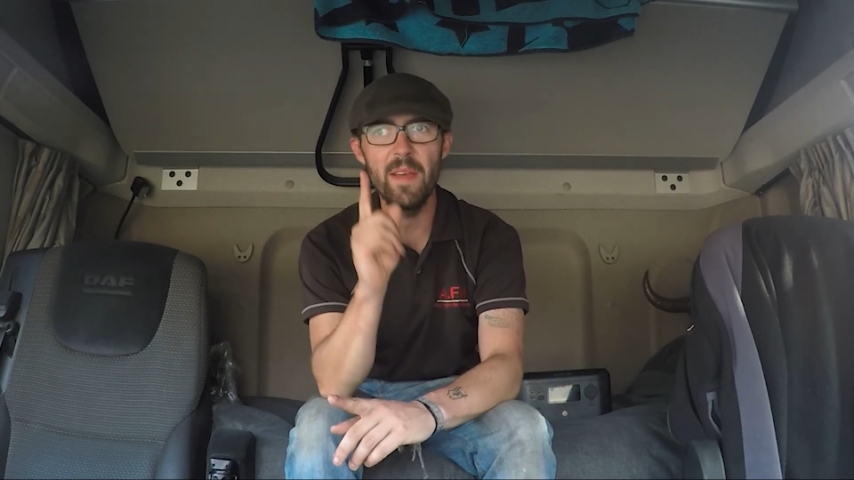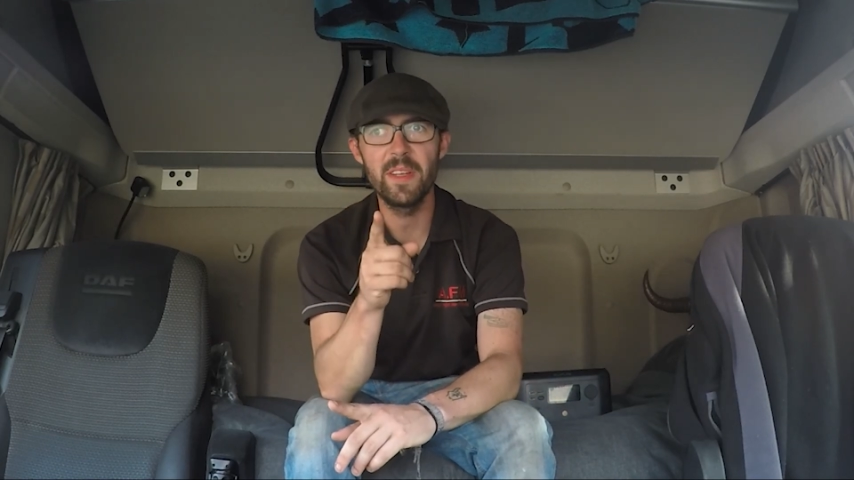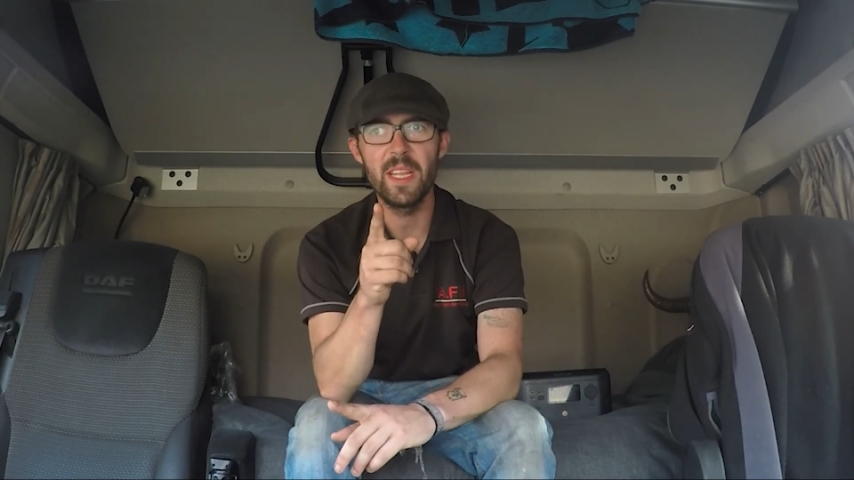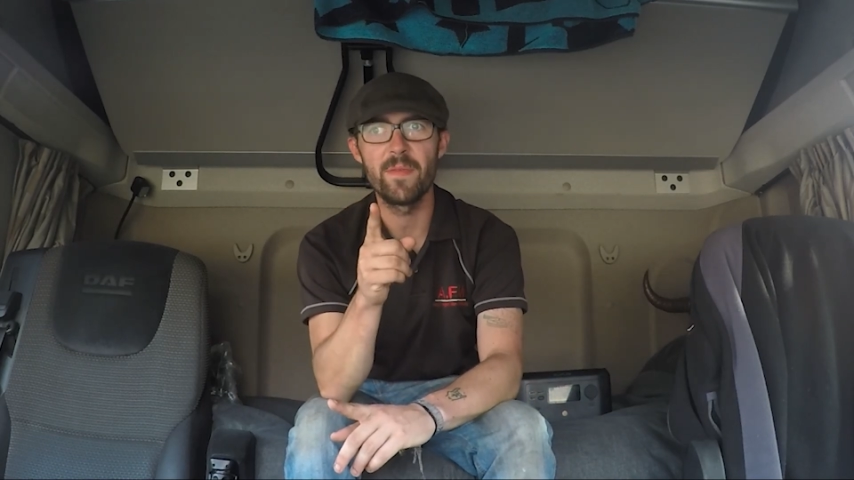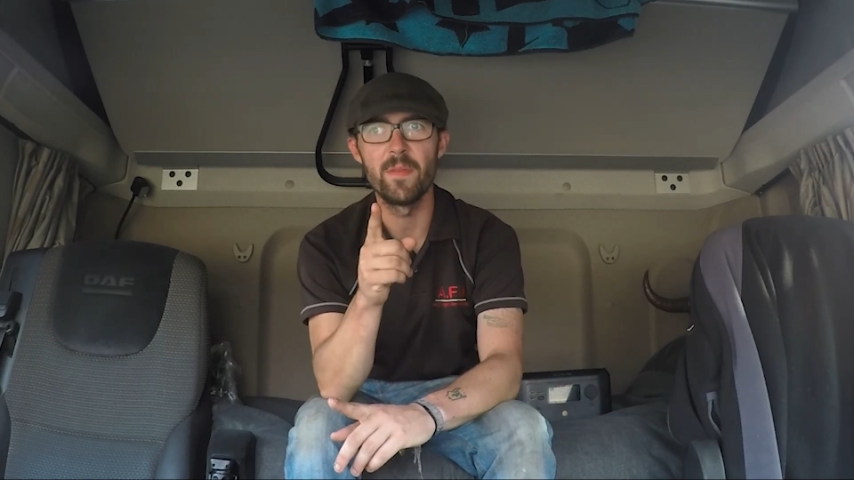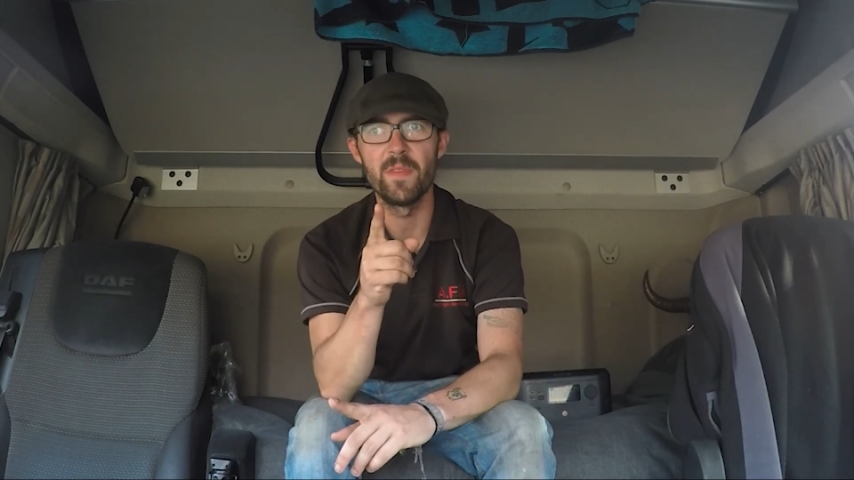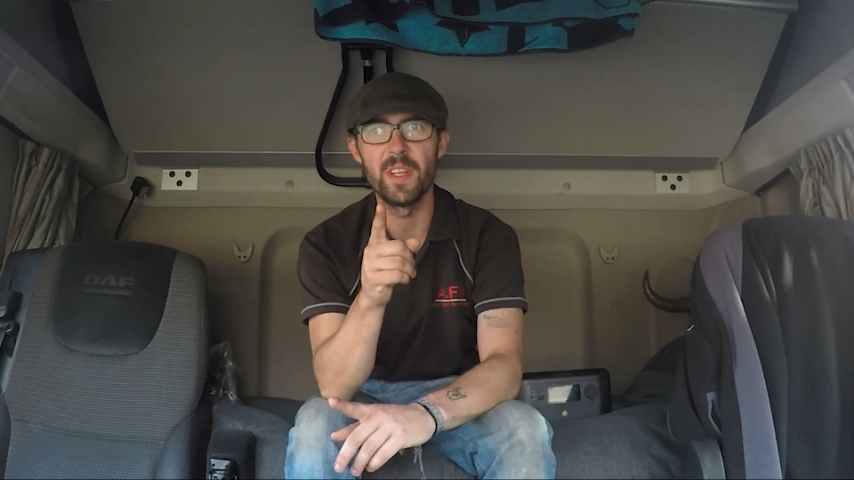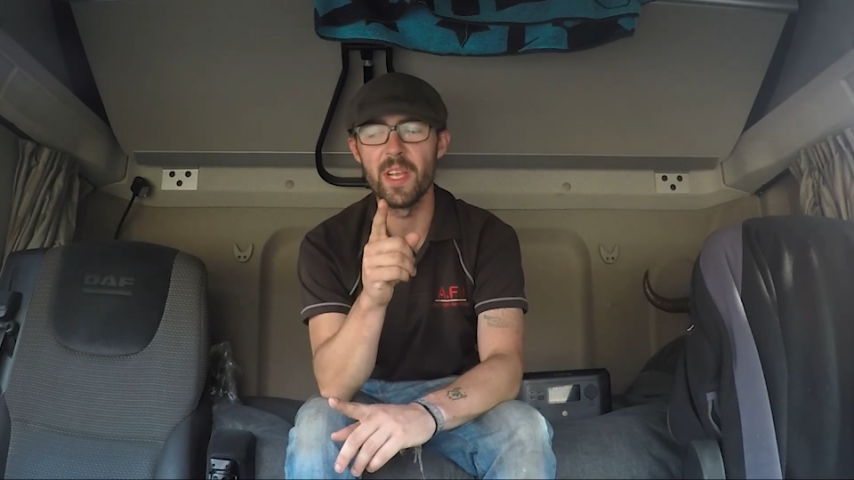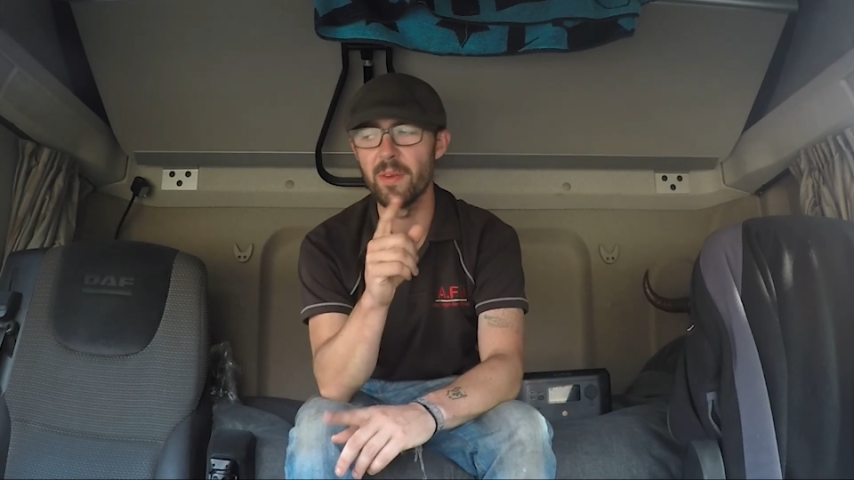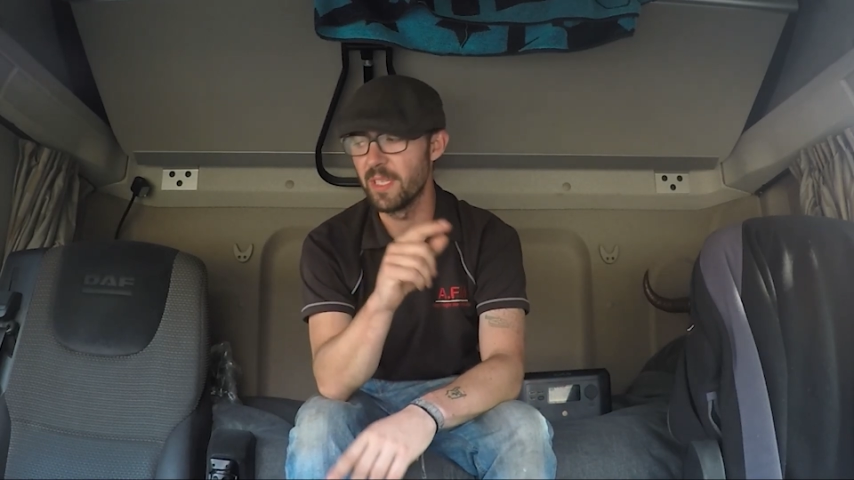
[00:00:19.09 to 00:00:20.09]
of a different video